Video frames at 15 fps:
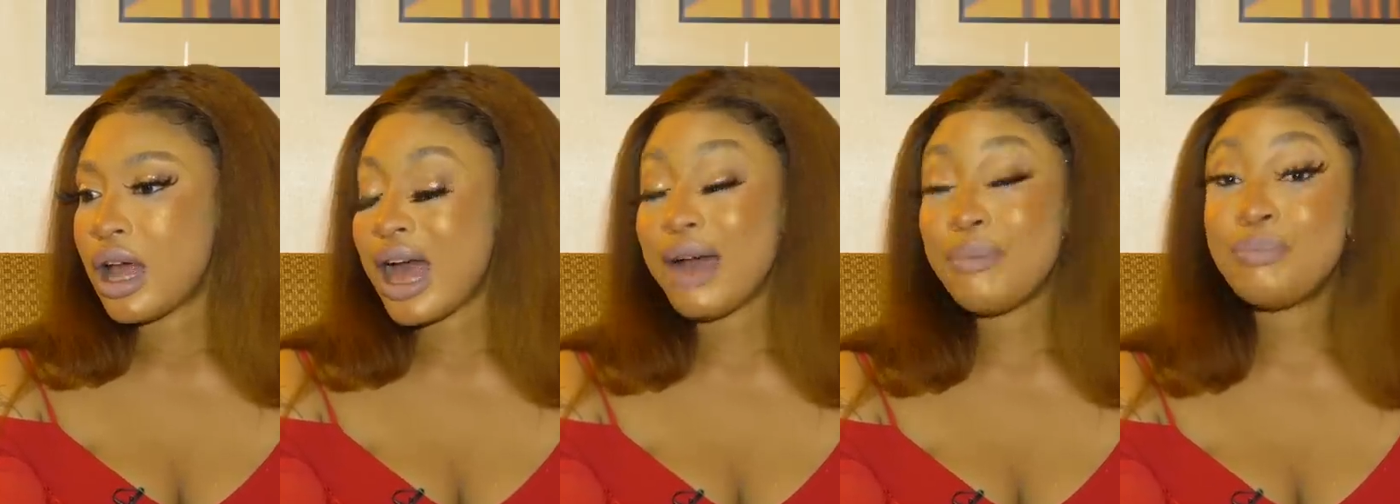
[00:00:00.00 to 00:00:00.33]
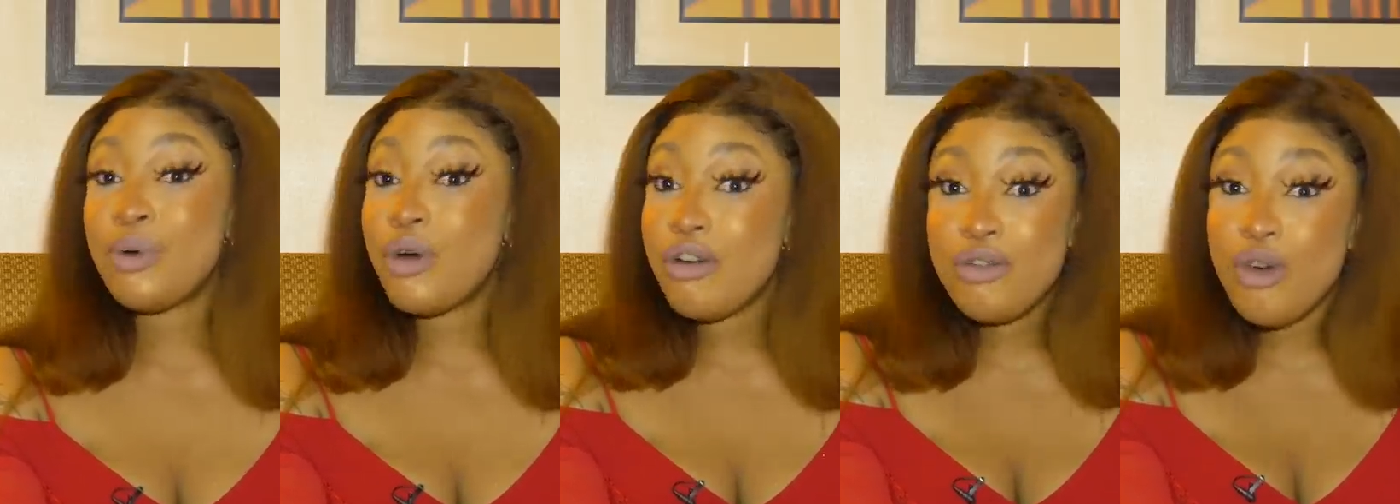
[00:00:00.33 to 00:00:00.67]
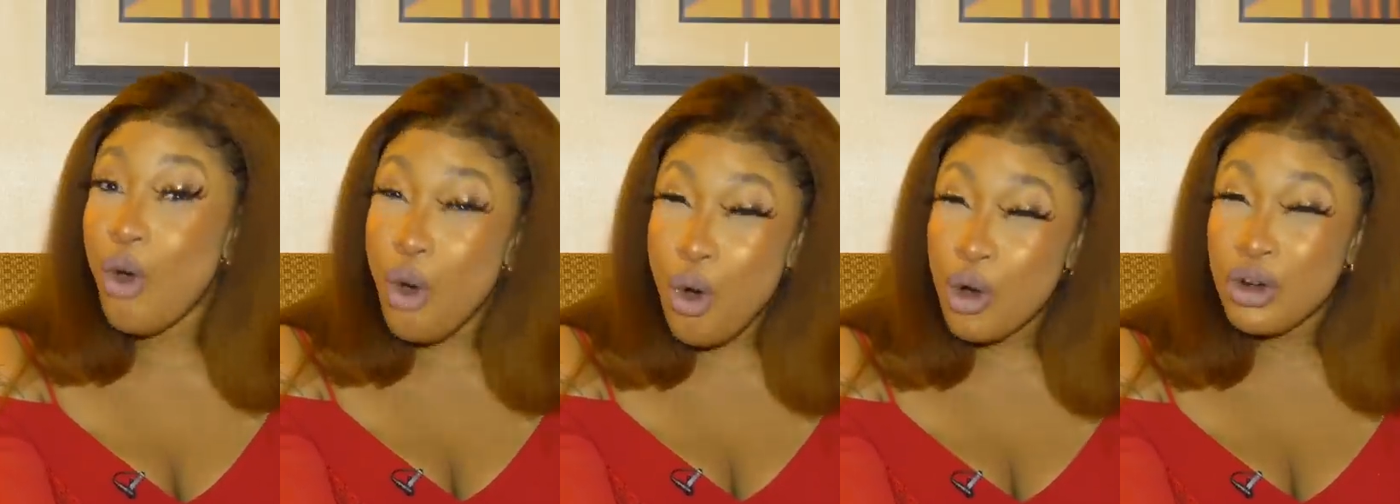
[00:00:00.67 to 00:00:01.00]
Above
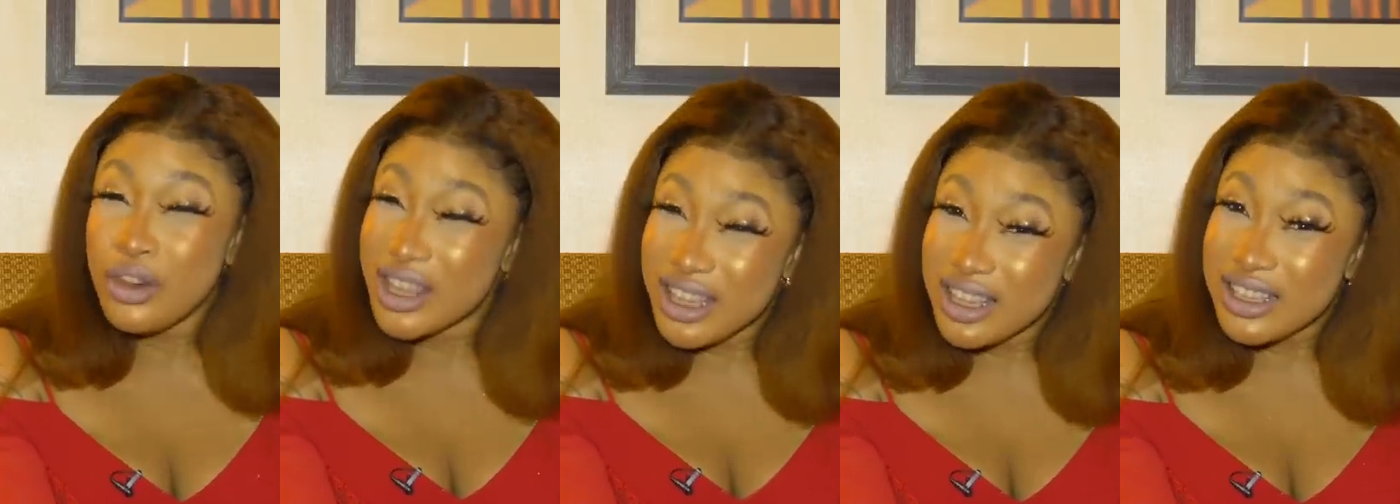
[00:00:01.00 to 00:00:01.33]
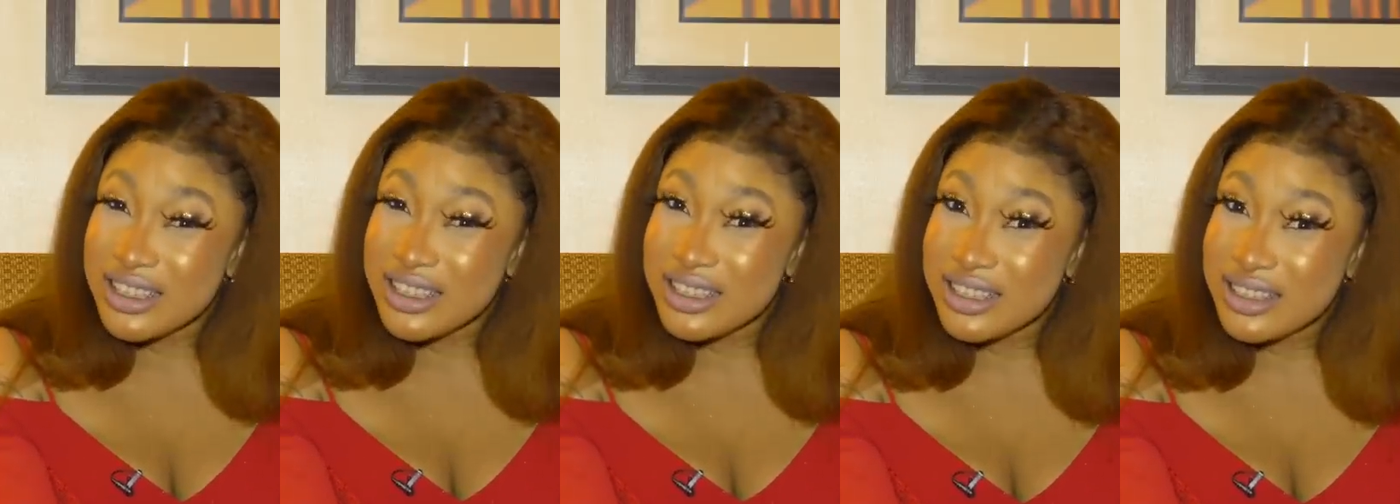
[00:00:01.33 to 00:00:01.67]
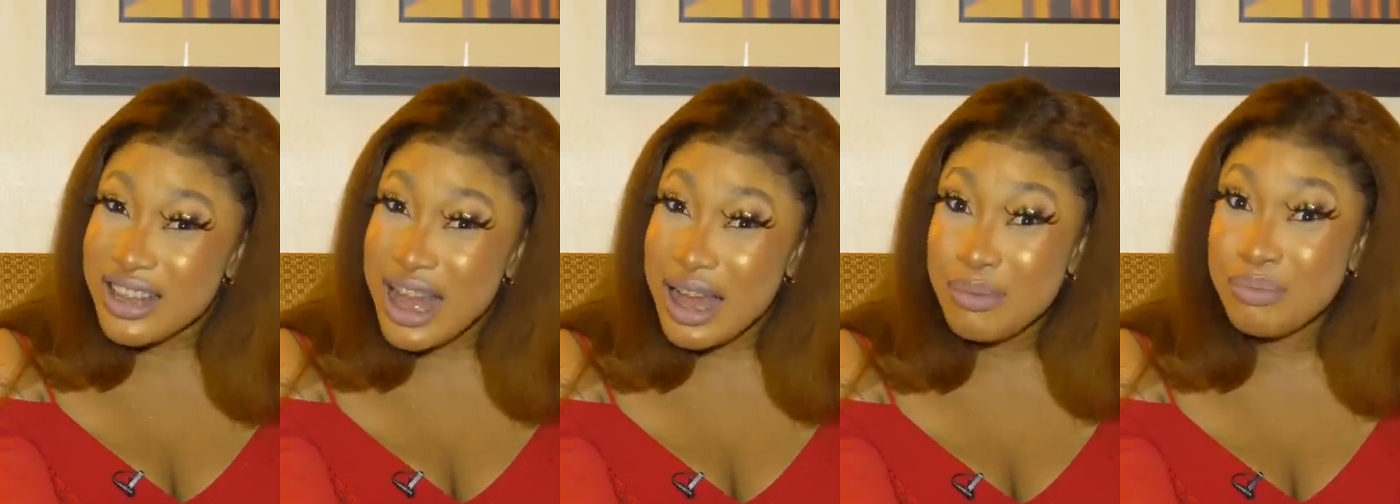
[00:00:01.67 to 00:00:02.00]
all
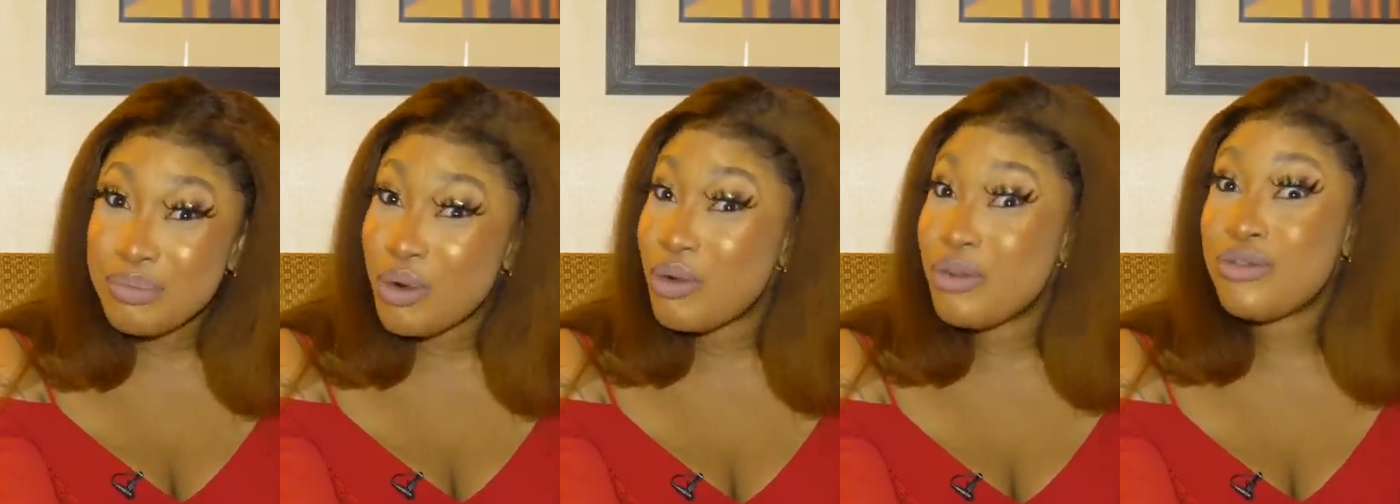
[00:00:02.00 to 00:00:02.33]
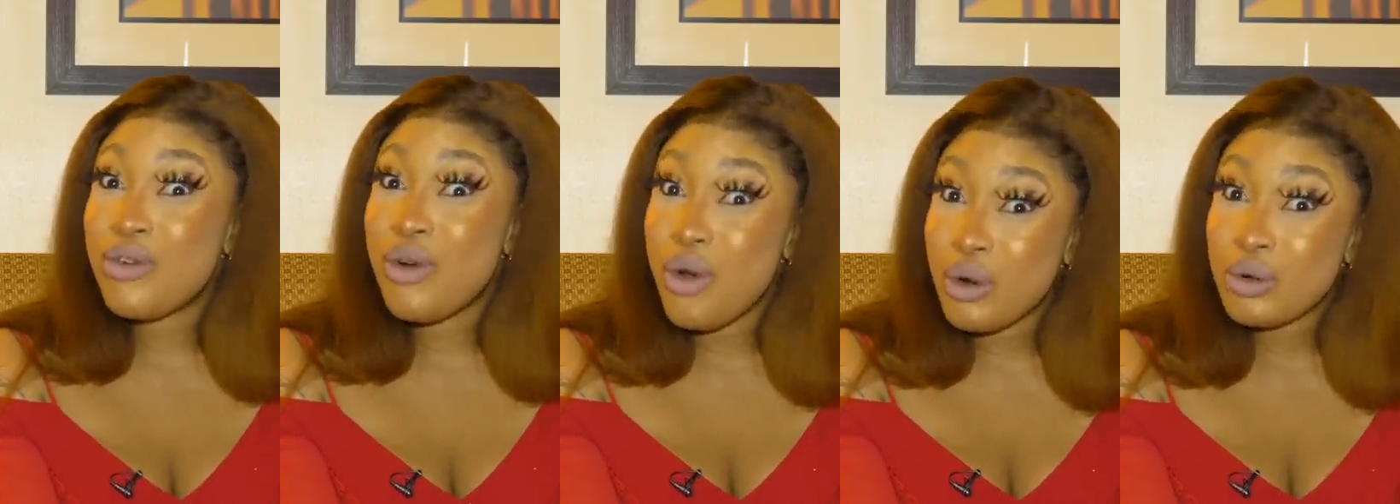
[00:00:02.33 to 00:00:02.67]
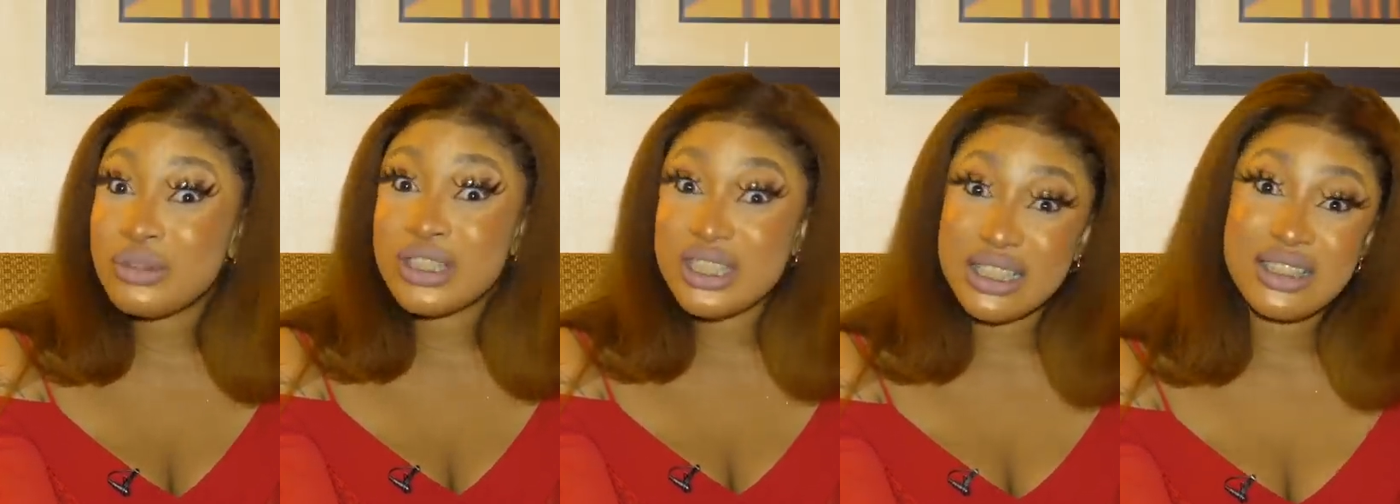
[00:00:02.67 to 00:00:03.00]
this,
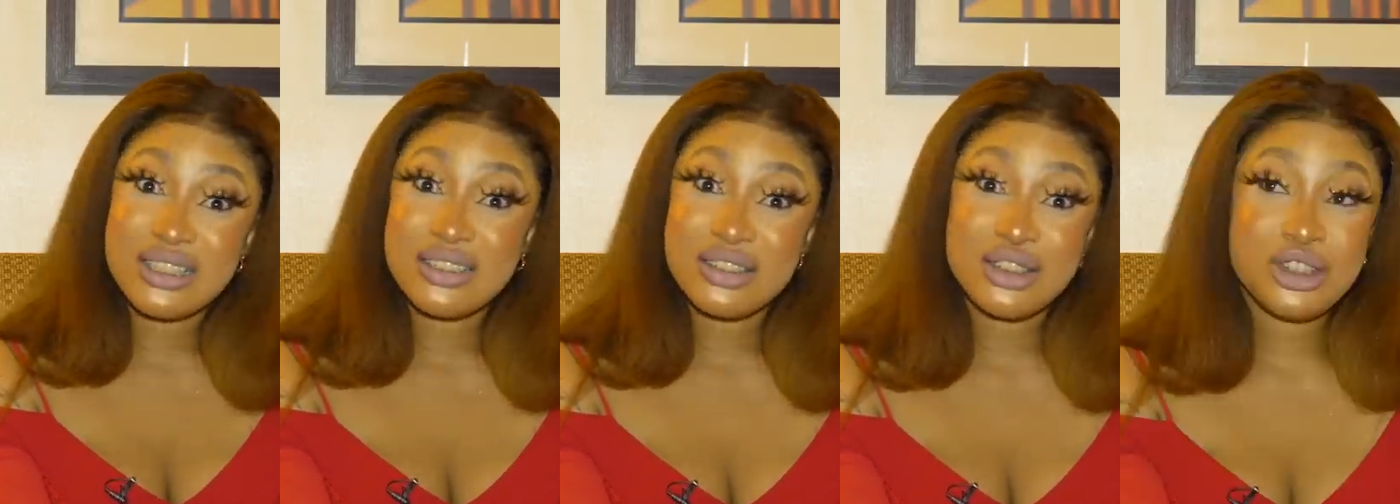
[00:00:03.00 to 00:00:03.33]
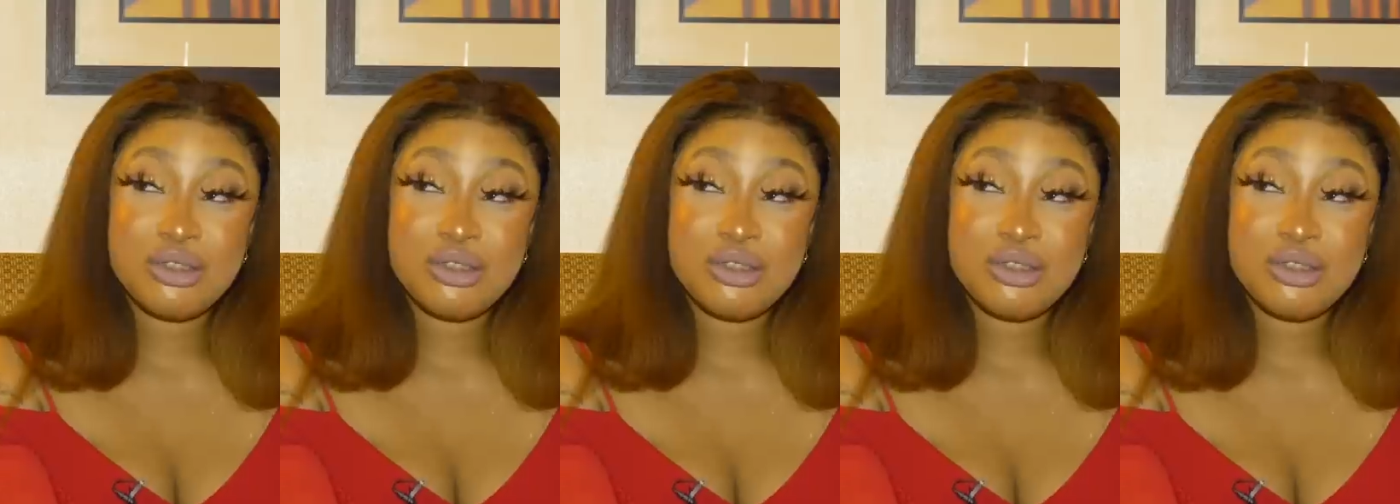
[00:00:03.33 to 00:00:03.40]
you